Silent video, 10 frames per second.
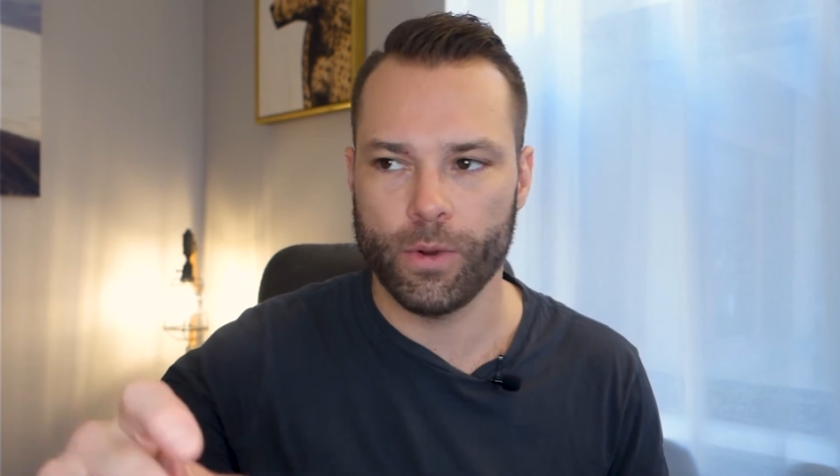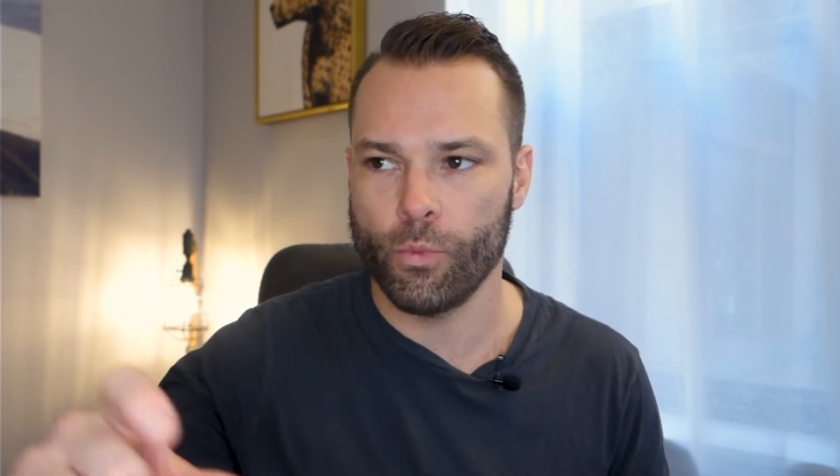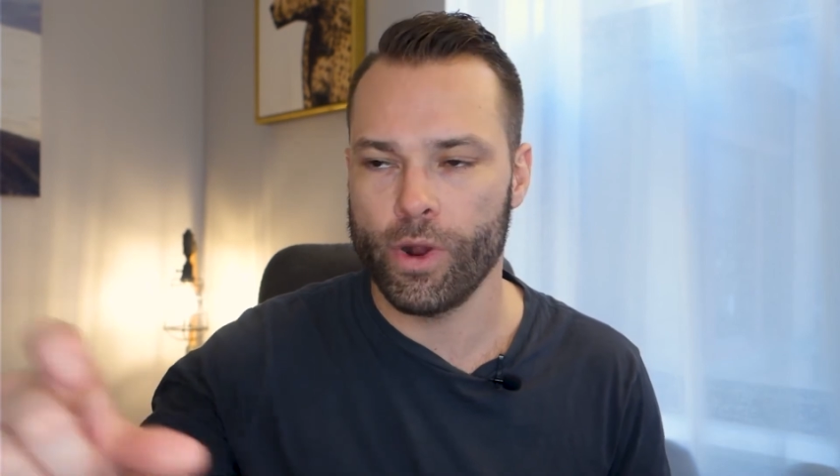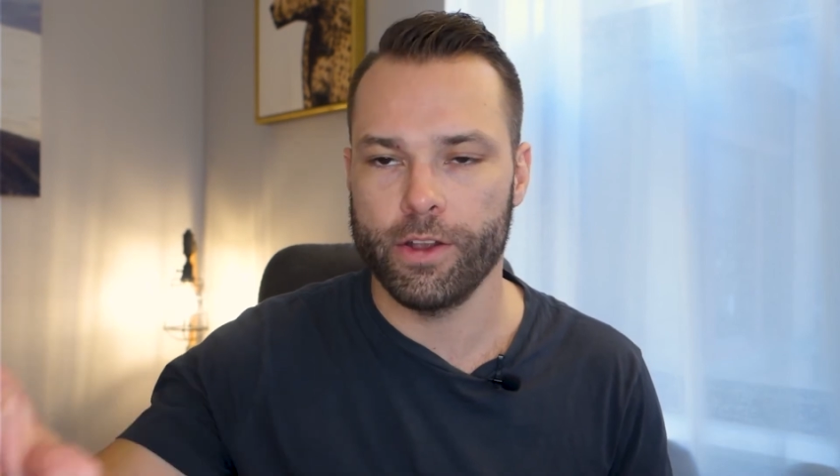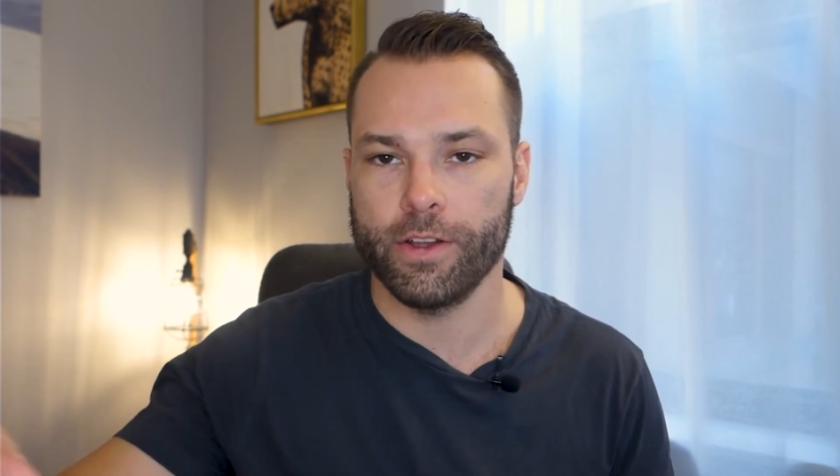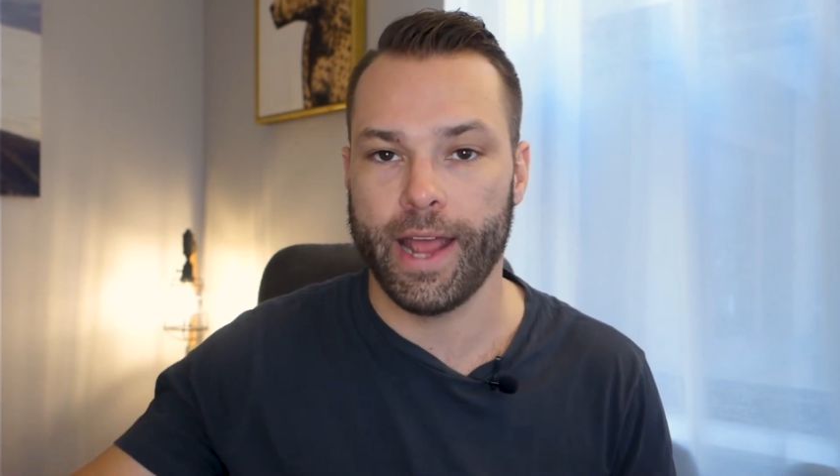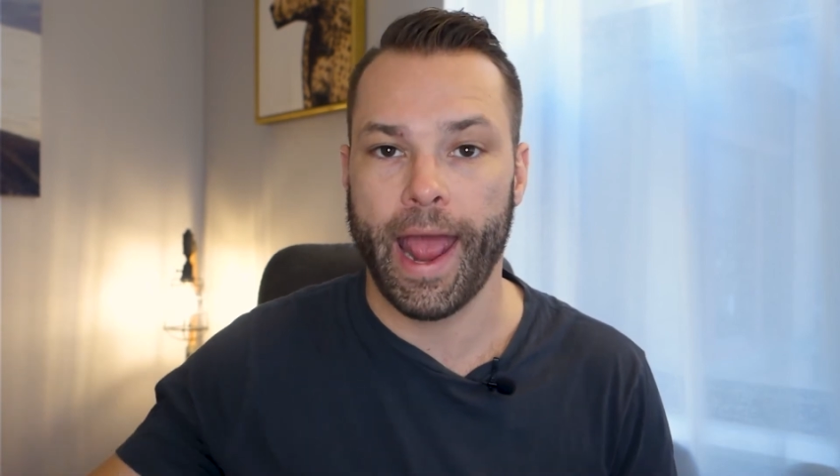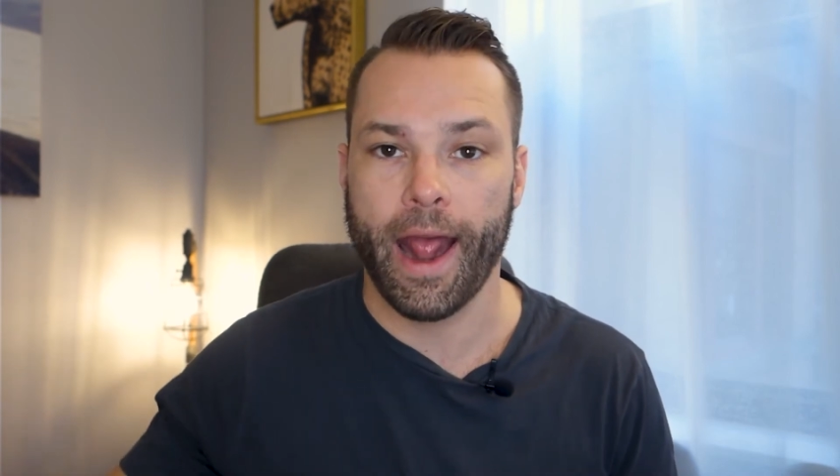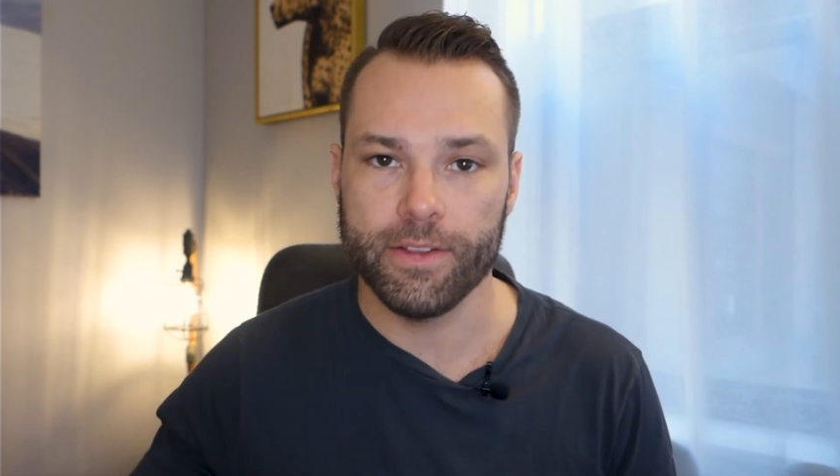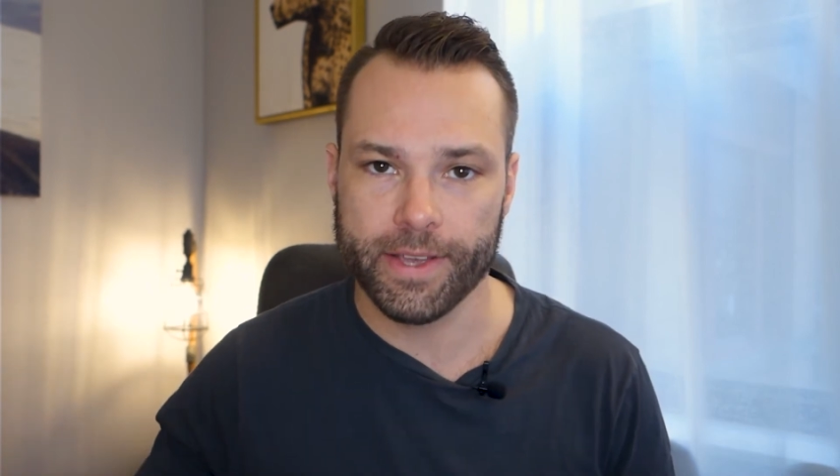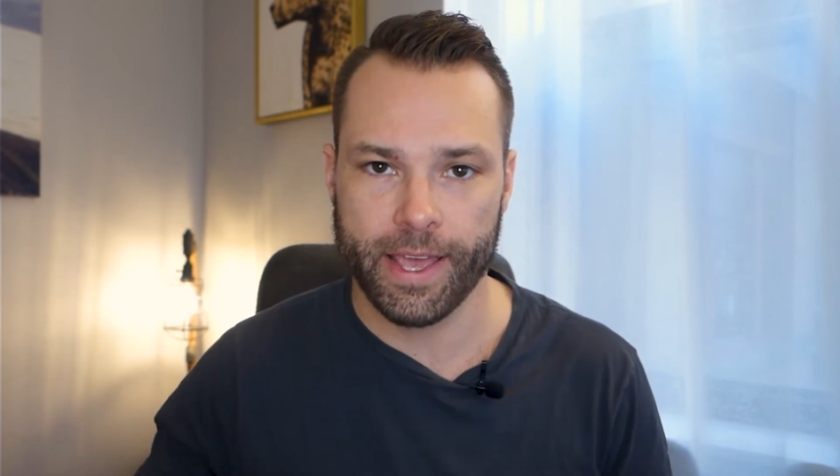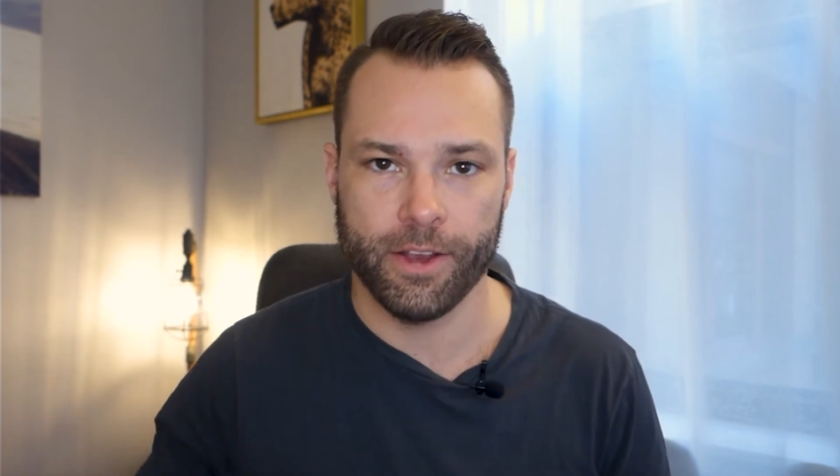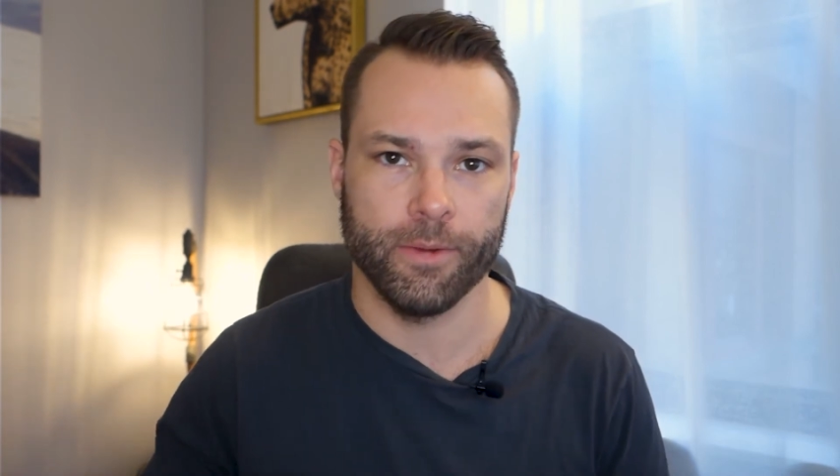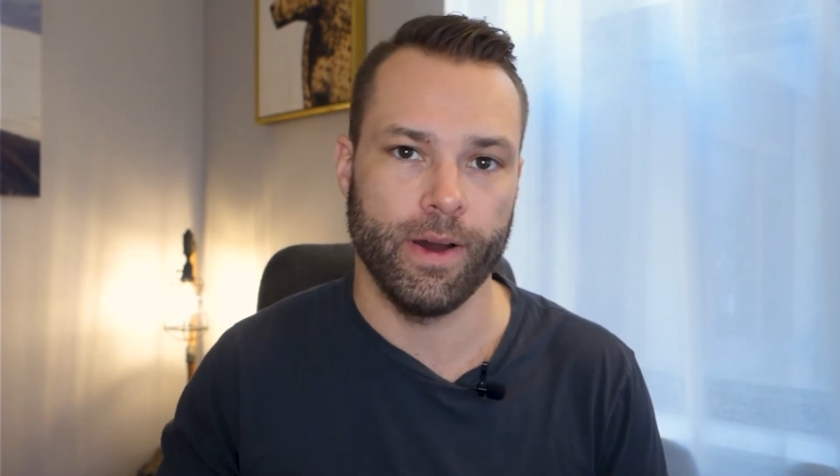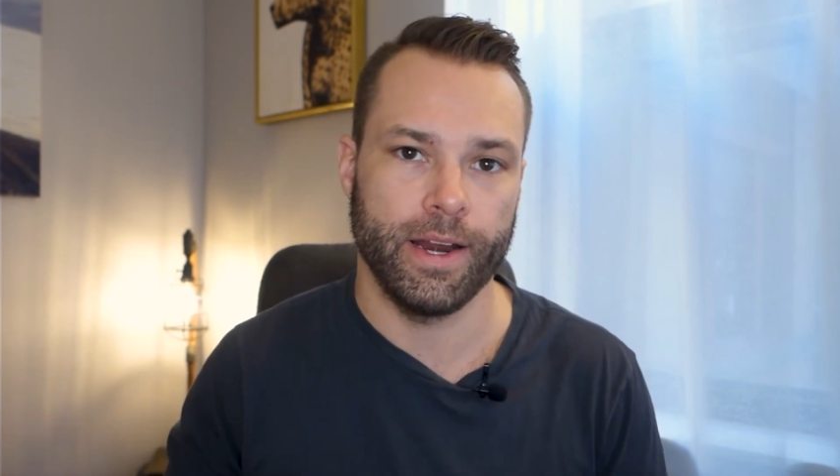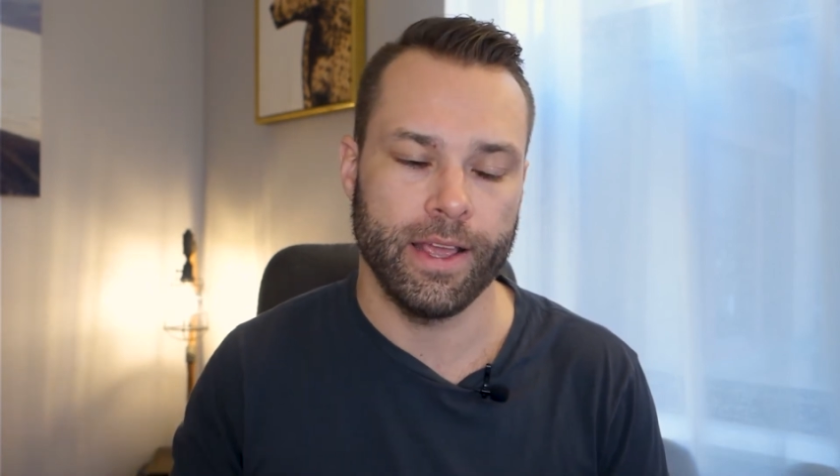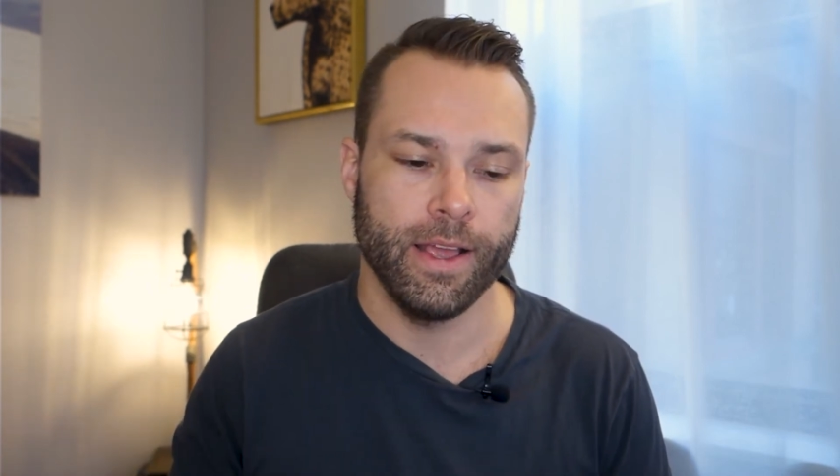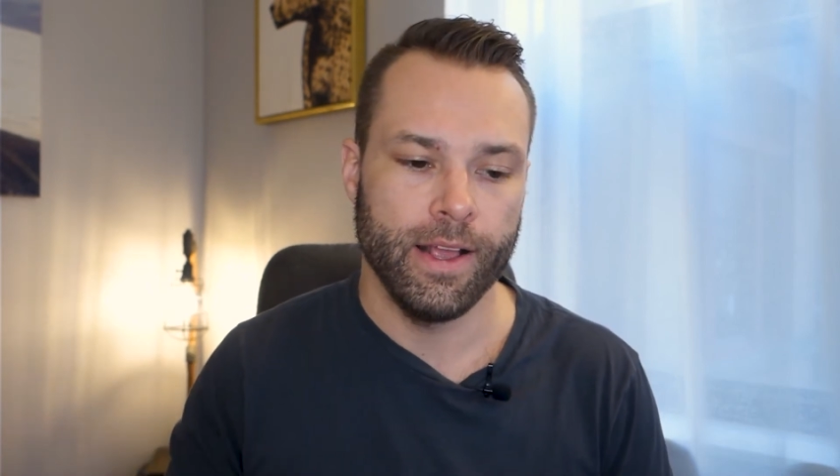and where you're going to allocate your money.